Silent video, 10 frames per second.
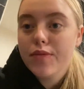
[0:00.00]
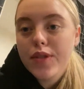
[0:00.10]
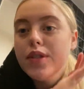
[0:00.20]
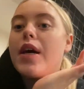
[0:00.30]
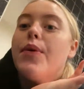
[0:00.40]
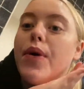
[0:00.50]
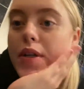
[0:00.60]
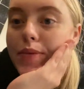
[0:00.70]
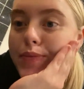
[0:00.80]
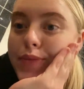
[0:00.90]
day
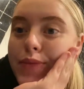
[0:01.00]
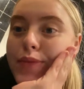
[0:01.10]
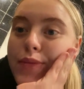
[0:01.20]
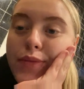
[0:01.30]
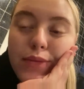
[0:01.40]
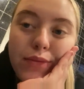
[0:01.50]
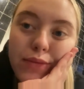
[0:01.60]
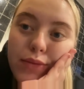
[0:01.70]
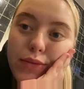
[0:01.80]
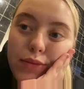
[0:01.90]
1.
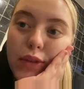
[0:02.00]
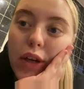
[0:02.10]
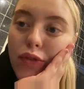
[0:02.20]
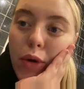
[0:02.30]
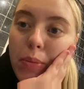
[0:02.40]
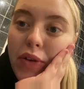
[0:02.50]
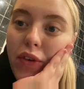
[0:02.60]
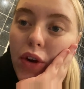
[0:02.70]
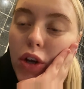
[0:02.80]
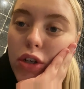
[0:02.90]
I've not been
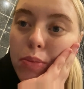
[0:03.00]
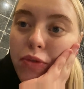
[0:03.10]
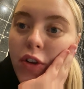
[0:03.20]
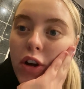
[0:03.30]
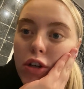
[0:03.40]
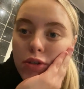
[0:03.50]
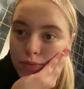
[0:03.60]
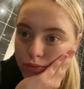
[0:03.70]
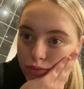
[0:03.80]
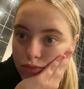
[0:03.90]
very good at vlogging.
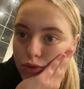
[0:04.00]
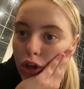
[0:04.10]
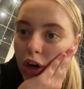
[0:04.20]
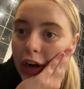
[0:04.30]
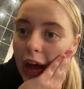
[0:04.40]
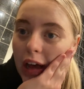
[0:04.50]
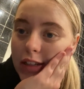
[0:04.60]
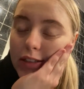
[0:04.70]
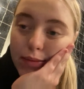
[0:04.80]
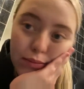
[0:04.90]
Sorry guys.